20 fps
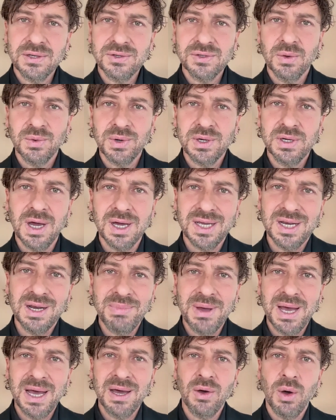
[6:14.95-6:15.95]
So we're talking
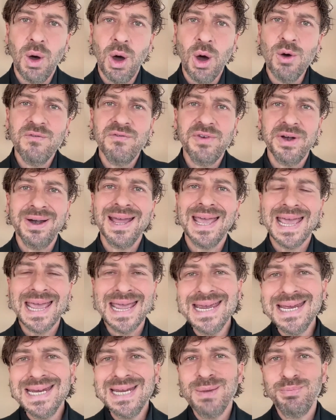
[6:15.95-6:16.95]
about over
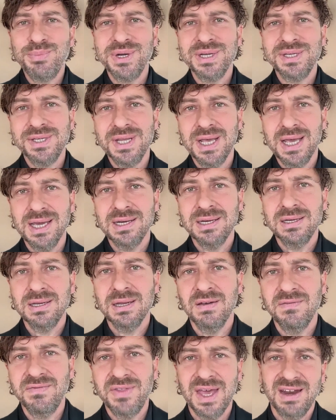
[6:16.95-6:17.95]
80%
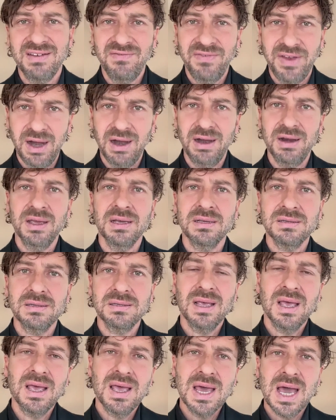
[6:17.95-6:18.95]
of that
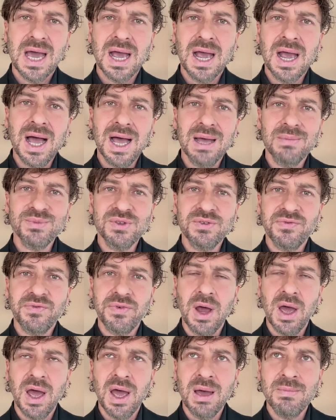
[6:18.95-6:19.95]
variance comes
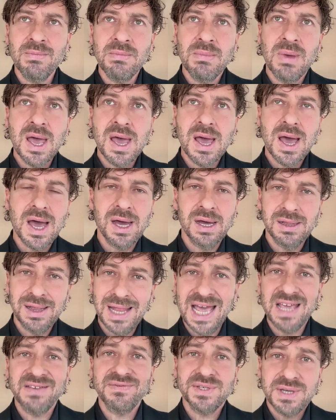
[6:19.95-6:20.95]
from
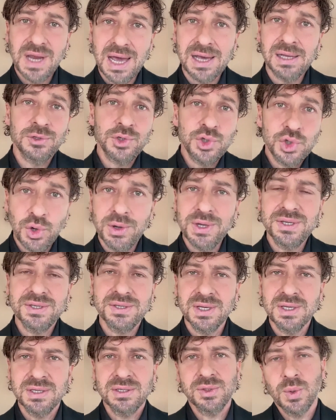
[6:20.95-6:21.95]
lifestyle
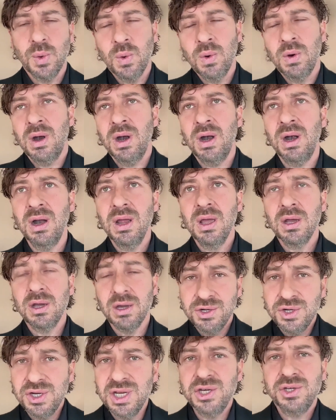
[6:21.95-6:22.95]
choices or
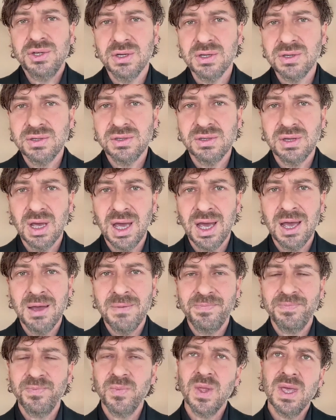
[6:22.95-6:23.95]
conditions,
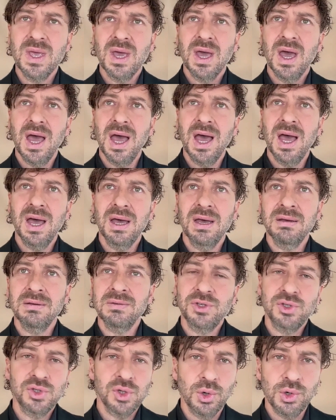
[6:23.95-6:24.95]

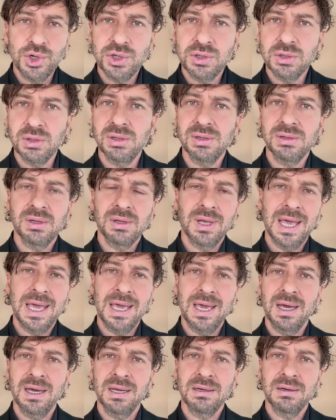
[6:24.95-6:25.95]
social
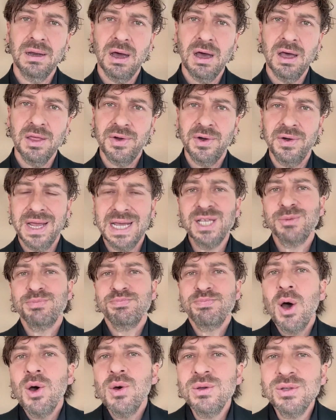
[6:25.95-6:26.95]
and other
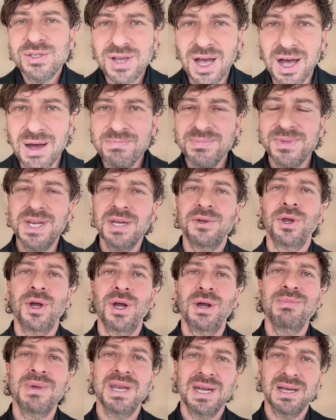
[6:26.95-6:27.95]
exposome
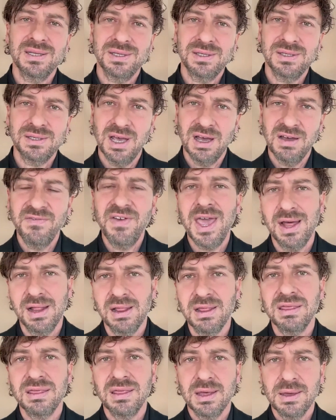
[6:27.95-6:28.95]
determinants of
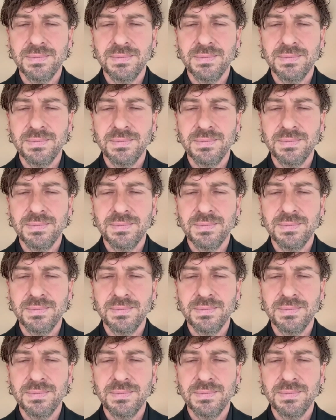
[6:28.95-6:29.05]
health.